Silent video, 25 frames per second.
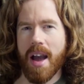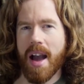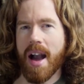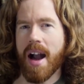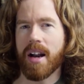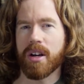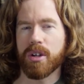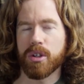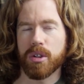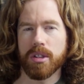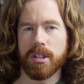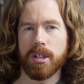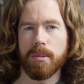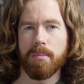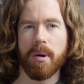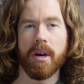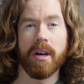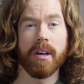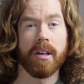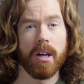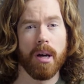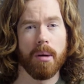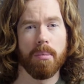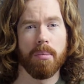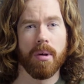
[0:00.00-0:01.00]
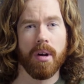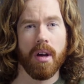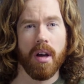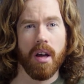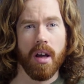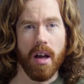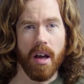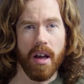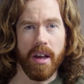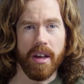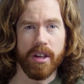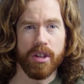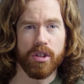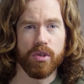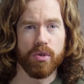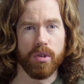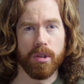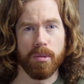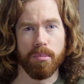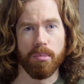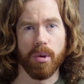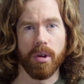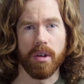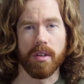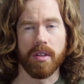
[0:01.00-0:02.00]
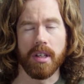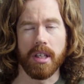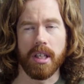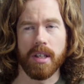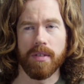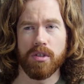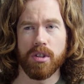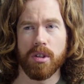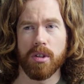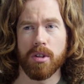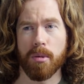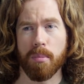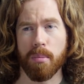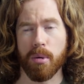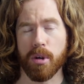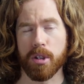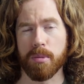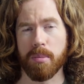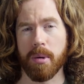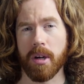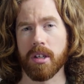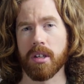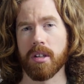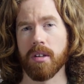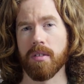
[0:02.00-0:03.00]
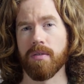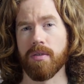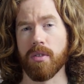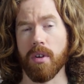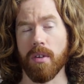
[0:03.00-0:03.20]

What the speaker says: actually pick up a history book that gives you the perspective,